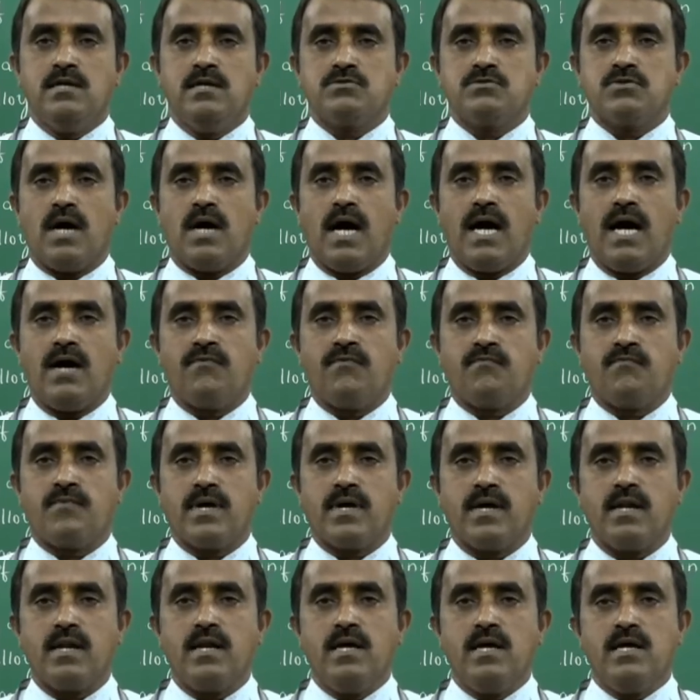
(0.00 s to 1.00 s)
so
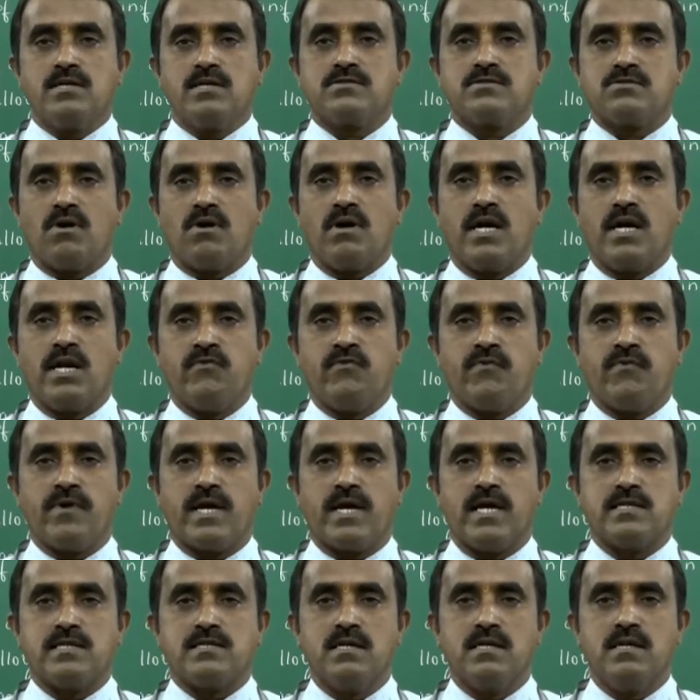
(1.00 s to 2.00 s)
after
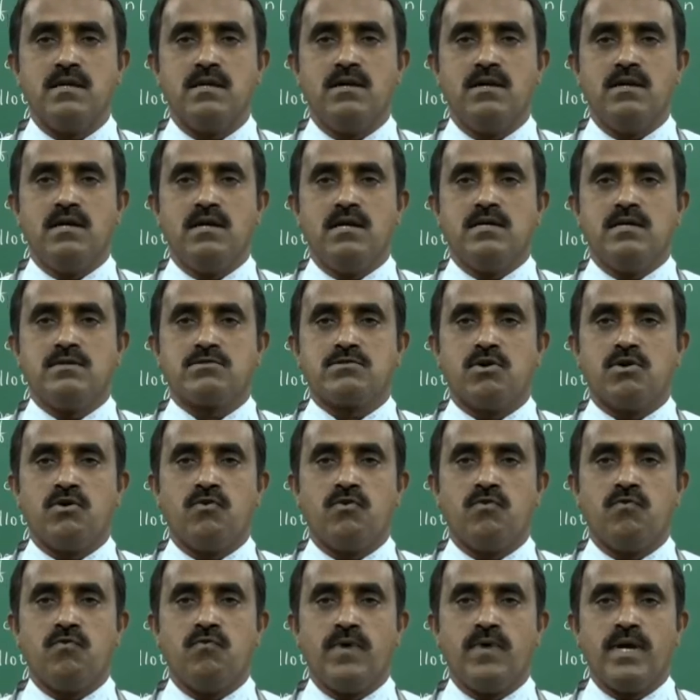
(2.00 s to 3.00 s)
solidification,
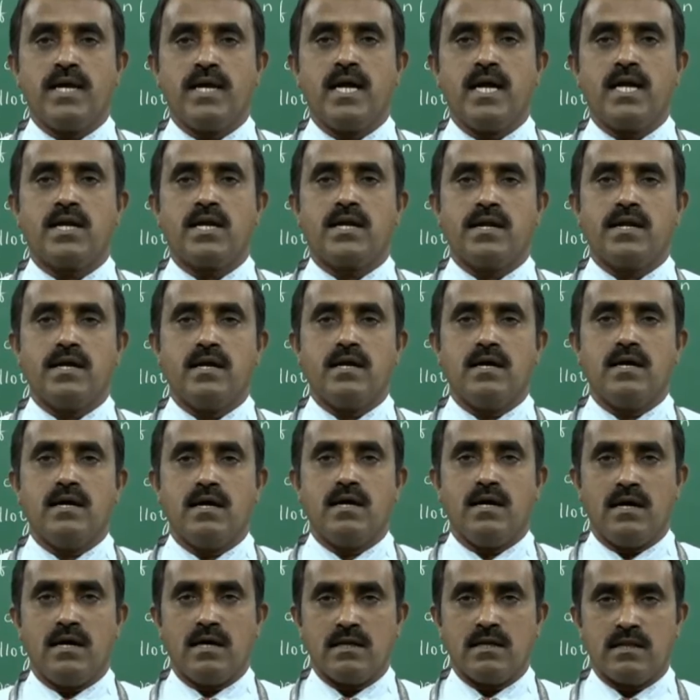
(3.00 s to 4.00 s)
so we get
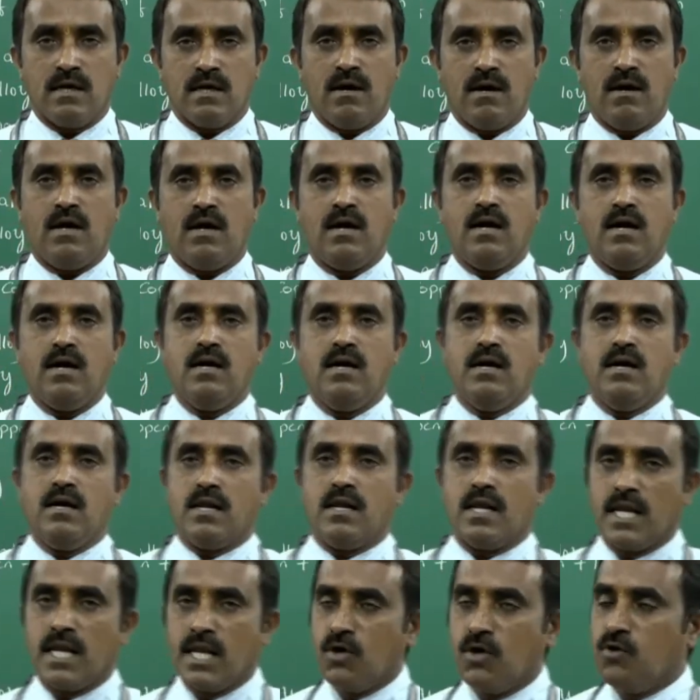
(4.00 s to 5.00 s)
the
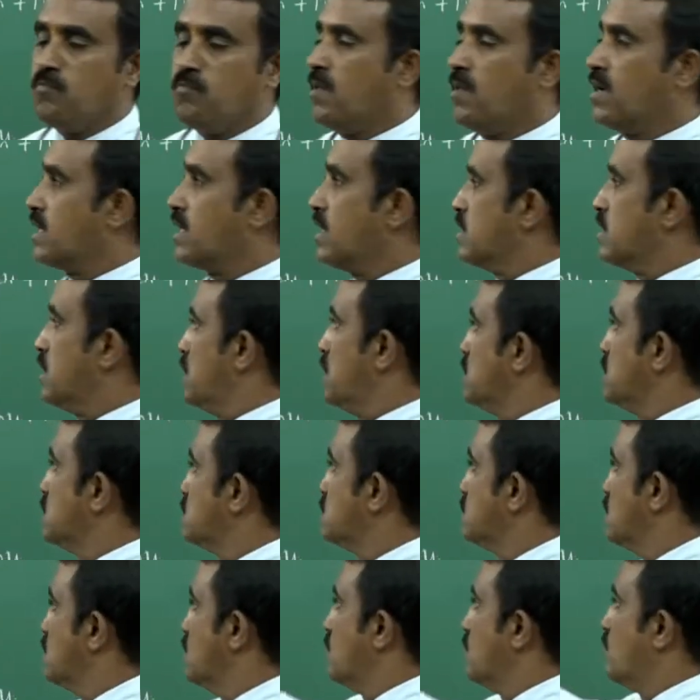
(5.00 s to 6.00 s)
new metal, that
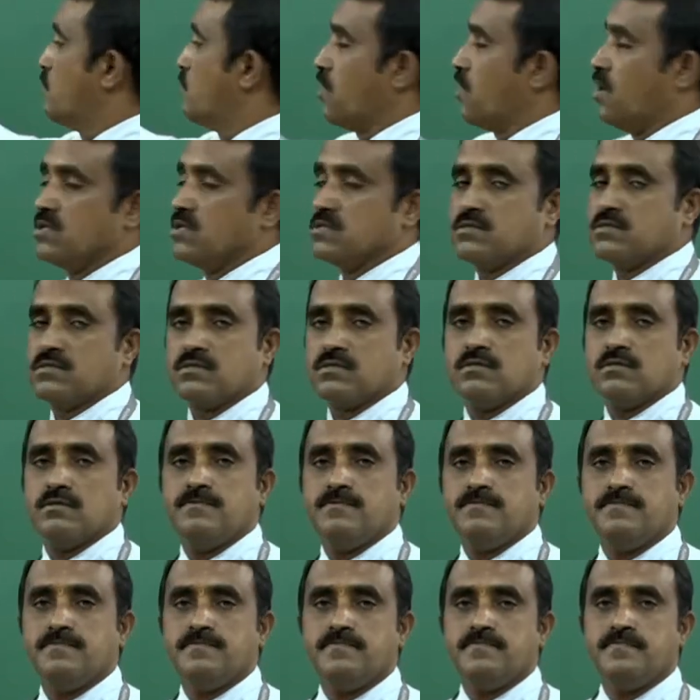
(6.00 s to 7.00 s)
is bronze.
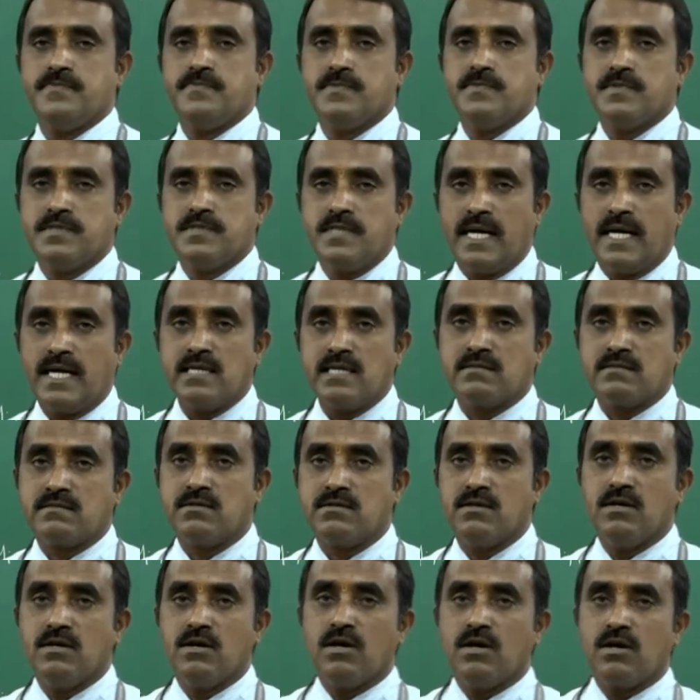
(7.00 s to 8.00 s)
That is
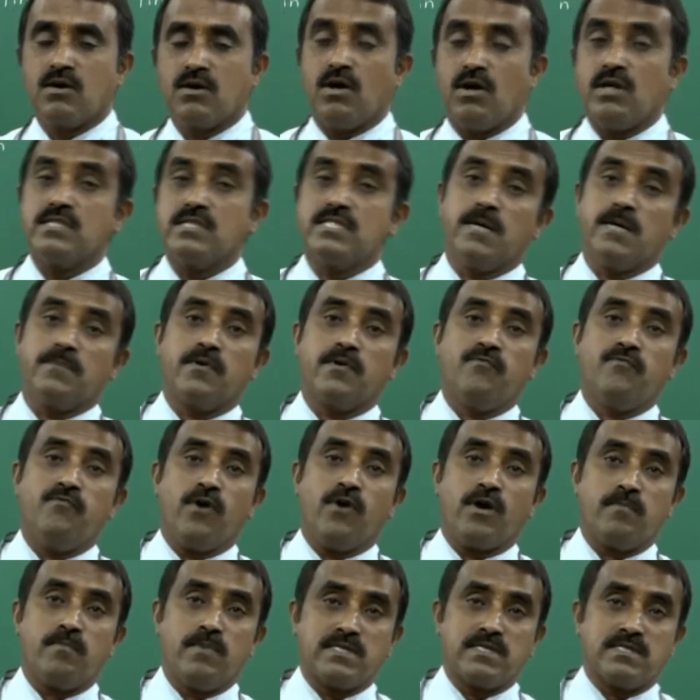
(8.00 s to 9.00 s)
concept of
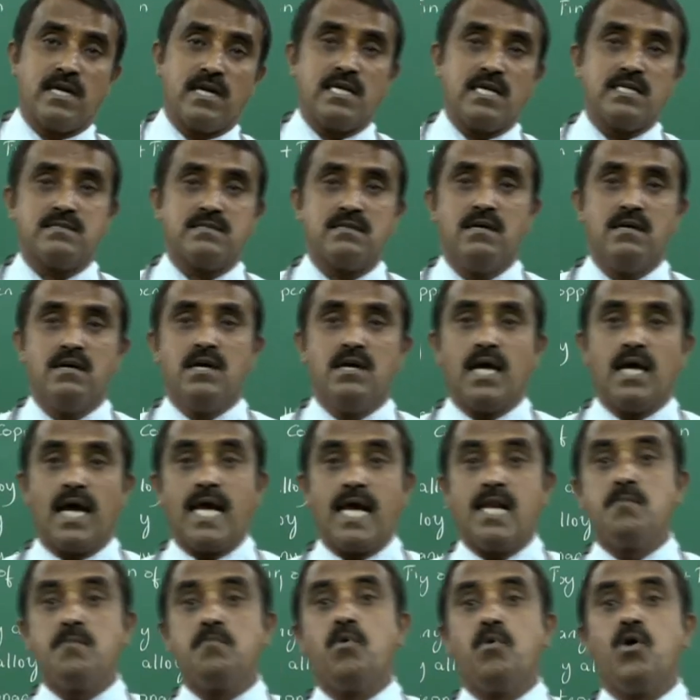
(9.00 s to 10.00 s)
formation, that is
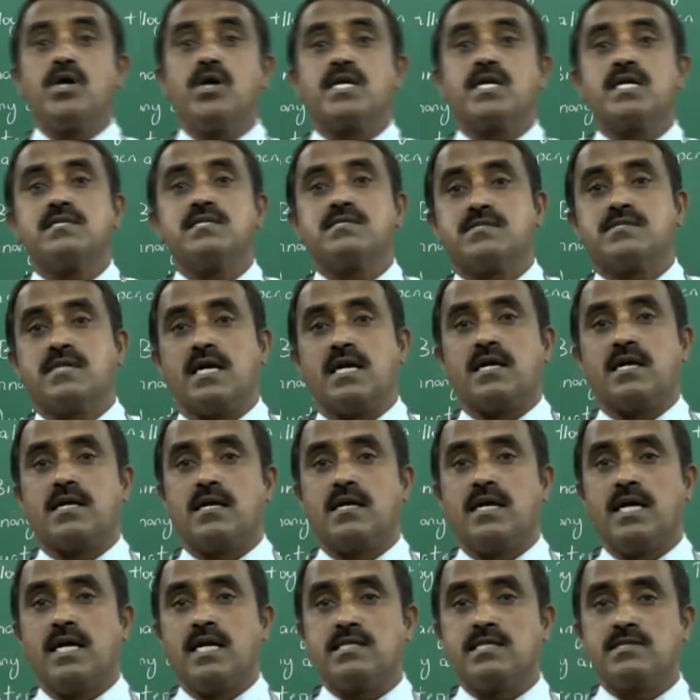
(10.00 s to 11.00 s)
in molten state,
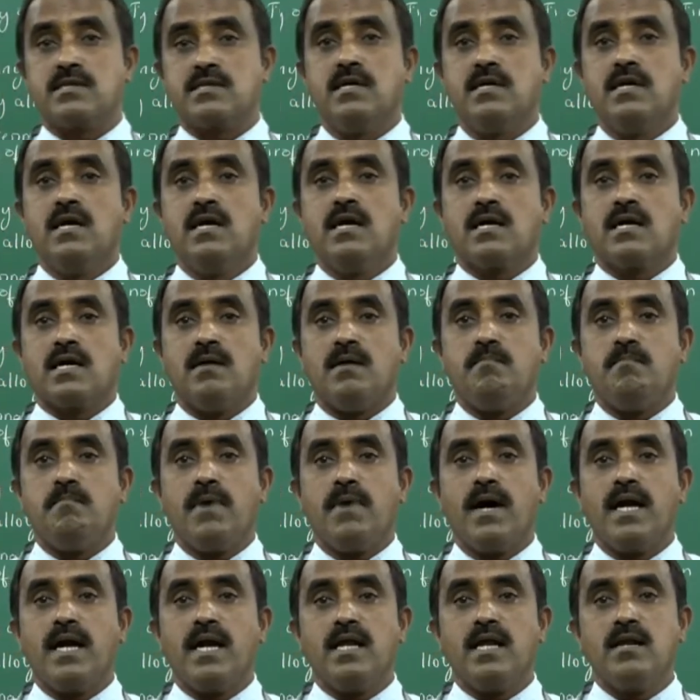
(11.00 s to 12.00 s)
it is
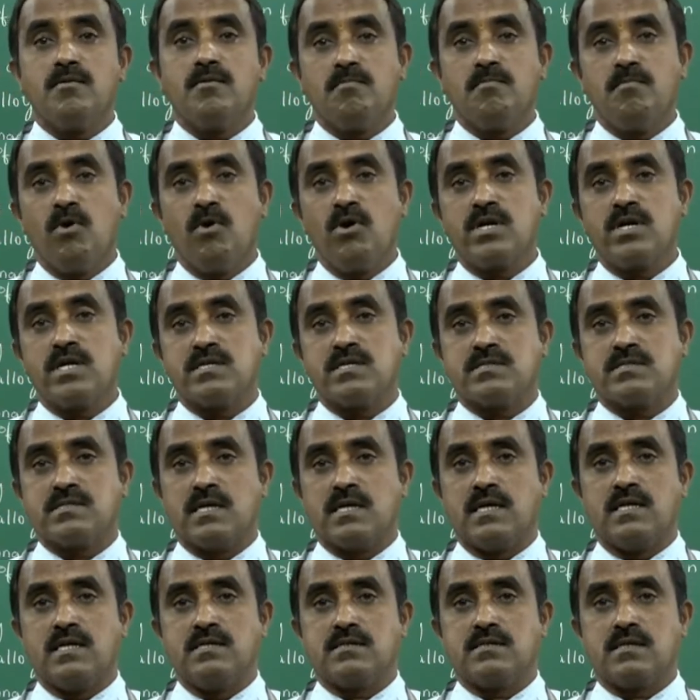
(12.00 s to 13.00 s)
combined in molten
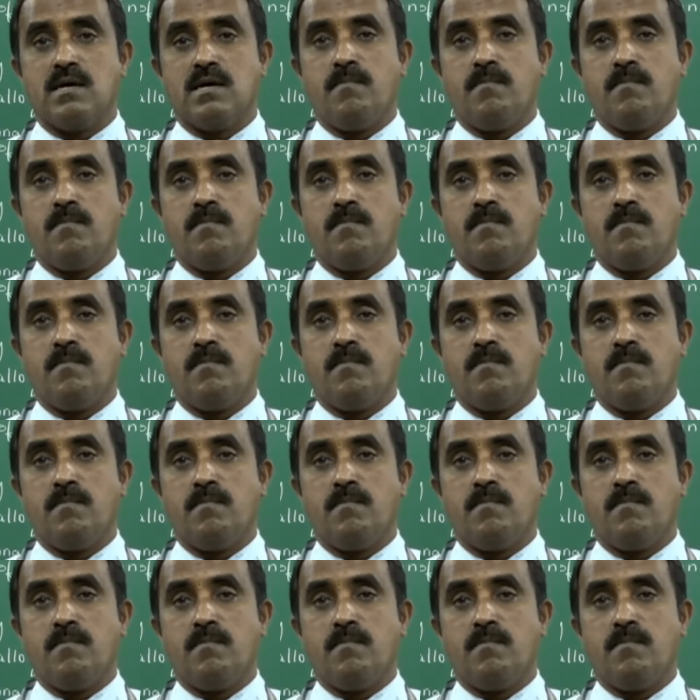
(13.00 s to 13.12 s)
states,